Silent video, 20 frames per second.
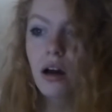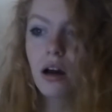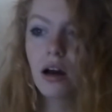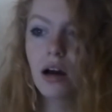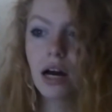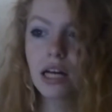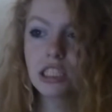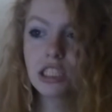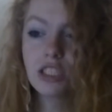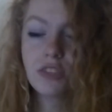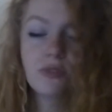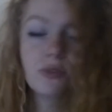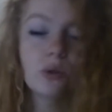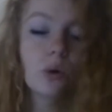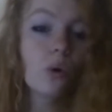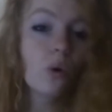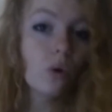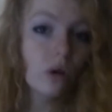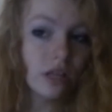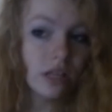As
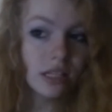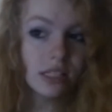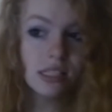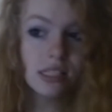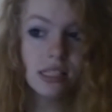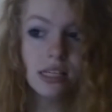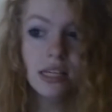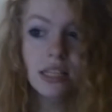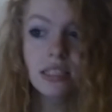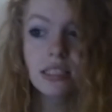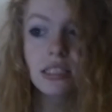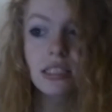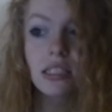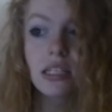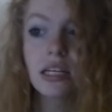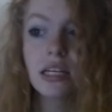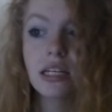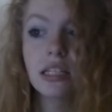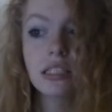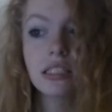for audiences,
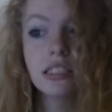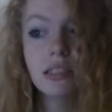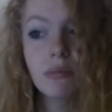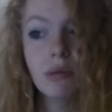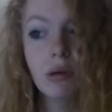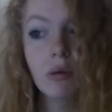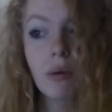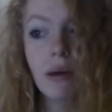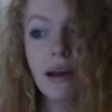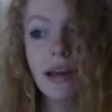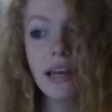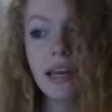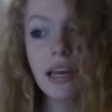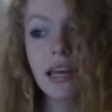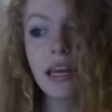in a similar way,